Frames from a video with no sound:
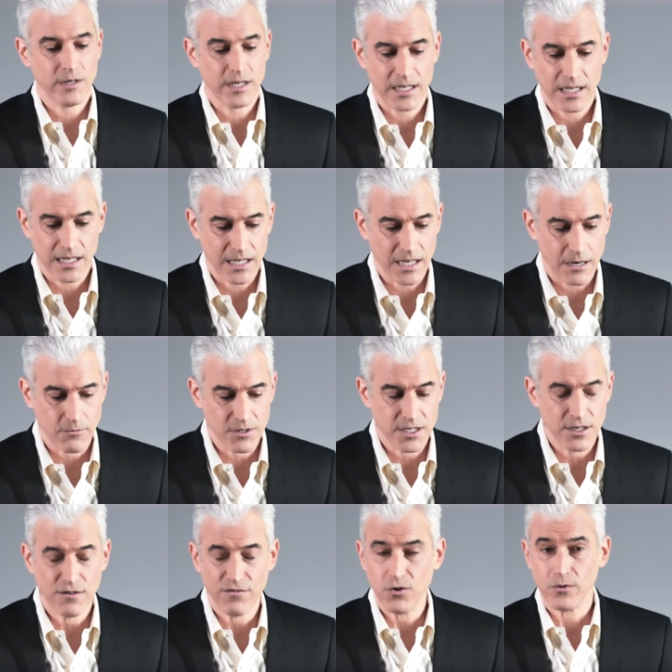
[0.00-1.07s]
And I was
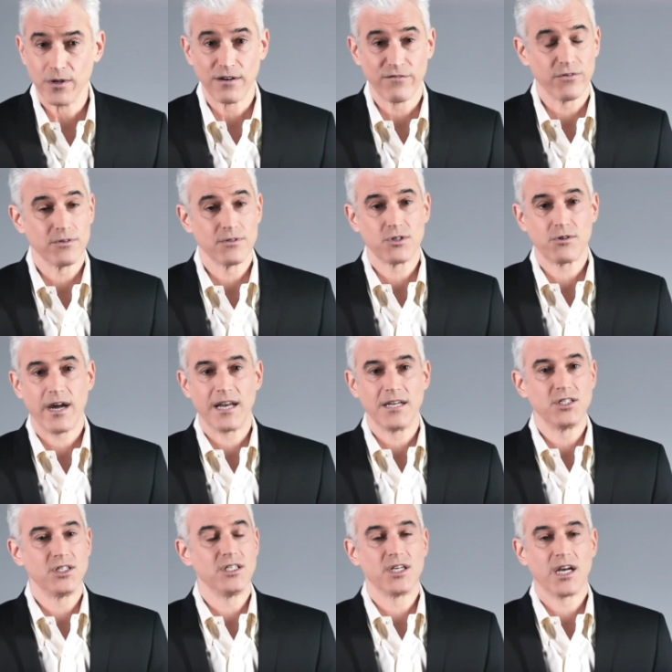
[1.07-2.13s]
interviewing for
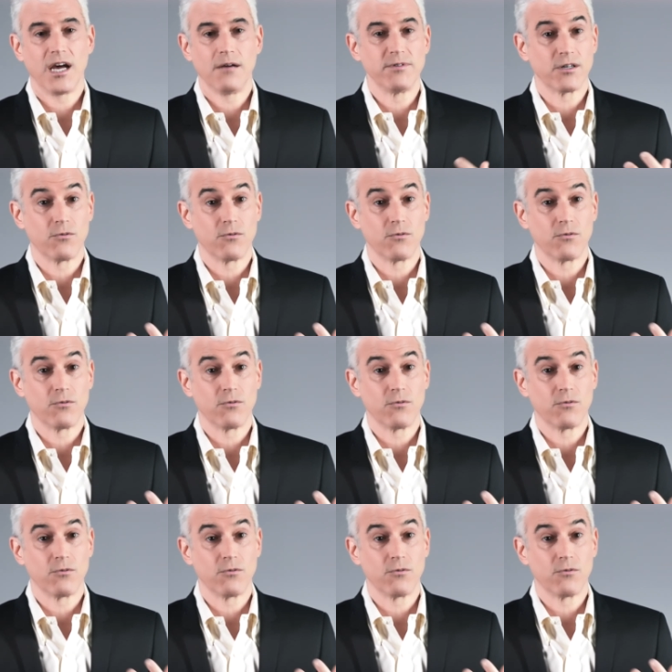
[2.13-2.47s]
strategy jobs,